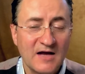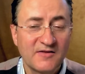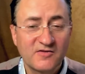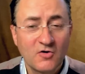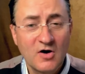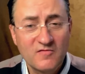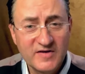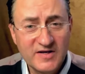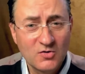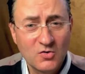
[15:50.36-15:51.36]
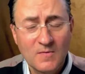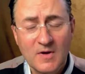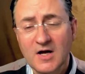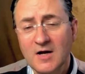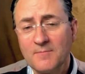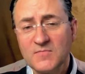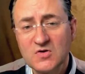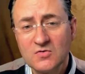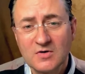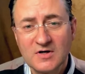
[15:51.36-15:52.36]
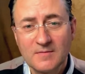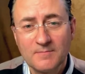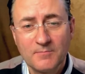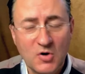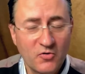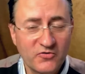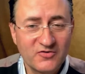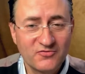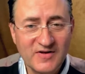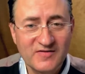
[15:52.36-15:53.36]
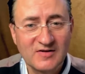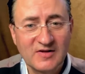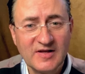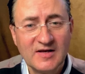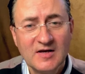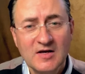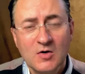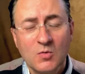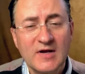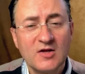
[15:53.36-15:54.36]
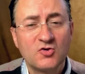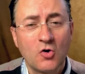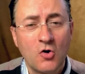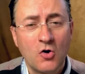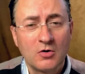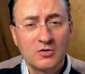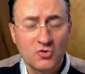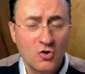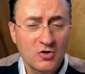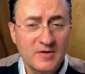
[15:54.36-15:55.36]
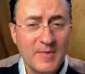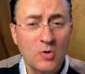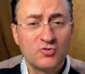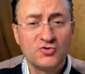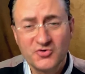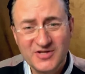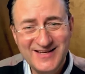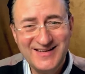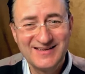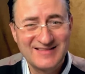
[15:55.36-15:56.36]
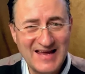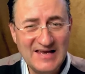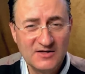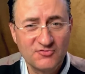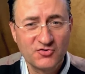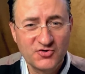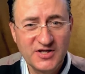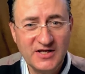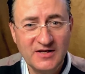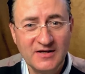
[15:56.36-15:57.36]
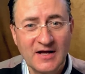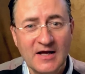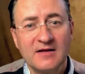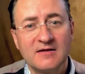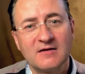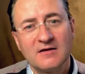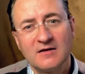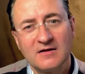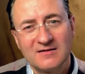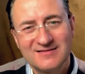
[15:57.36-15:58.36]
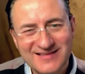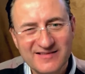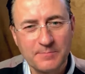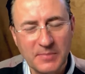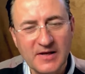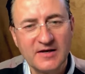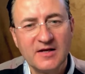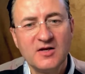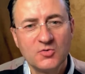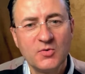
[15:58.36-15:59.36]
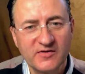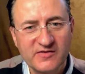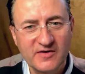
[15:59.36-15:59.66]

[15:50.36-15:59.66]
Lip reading: I saw a video you posted recently where you talked about routine, daily routine, and discipline in doing